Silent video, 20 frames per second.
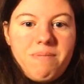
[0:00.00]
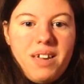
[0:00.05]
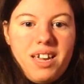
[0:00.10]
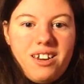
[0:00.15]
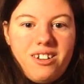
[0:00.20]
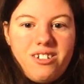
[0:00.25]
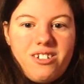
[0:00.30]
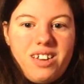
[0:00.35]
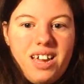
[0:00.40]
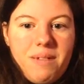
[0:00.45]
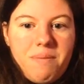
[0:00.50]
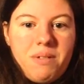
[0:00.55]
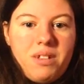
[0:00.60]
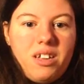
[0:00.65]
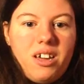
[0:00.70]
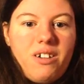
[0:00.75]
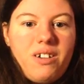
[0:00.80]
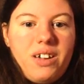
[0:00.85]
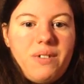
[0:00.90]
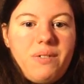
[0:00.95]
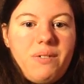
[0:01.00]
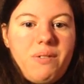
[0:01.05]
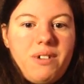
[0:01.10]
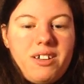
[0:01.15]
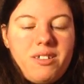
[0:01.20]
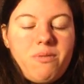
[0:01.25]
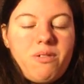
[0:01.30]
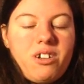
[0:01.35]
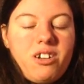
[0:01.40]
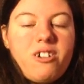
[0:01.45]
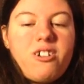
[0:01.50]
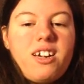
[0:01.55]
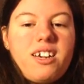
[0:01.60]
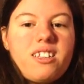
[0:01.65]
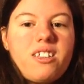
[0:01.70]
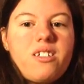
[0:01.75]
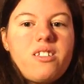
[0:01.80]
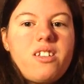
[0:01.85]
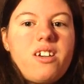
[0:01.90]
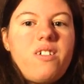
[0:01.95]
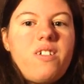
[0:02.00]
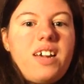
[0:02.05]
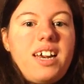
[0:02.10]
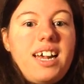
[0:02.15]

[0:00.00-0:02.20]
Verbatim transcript: page down below if you guys want to check those out.